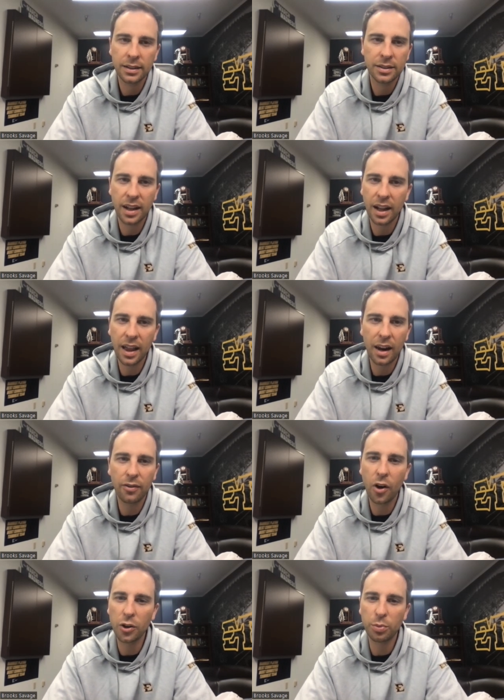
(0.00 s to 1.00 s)
it's not a lot of
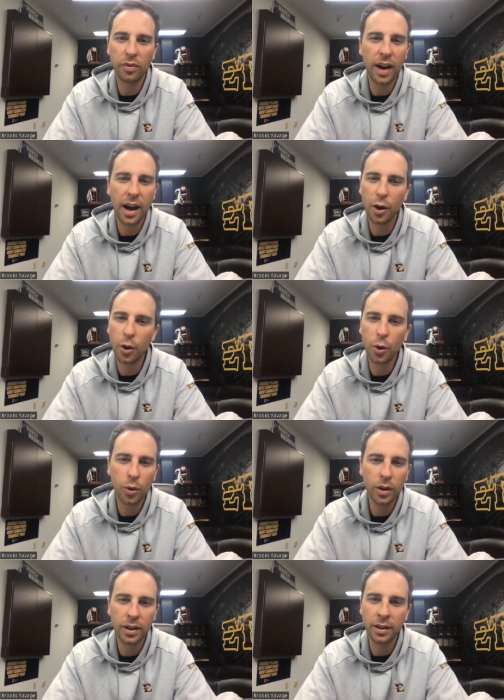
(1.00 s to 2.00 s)
false
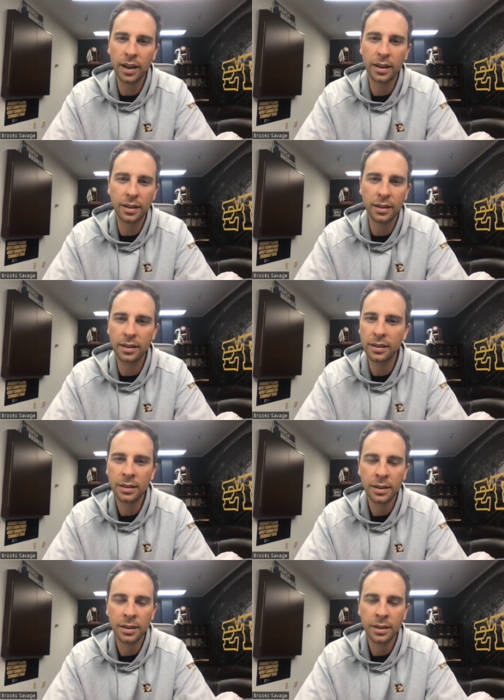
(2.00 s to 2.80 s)
bravado and, and